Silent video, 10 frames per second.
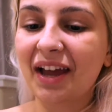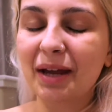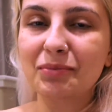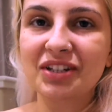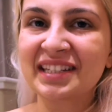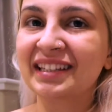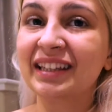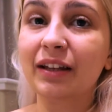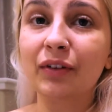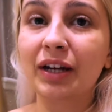I'm just
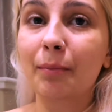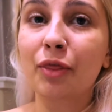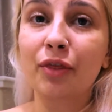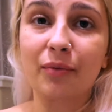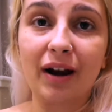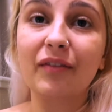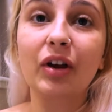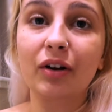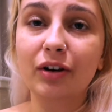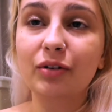living, I'm
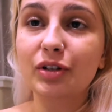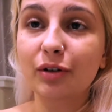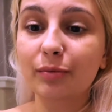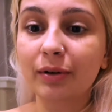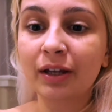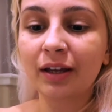thriving on YouTube.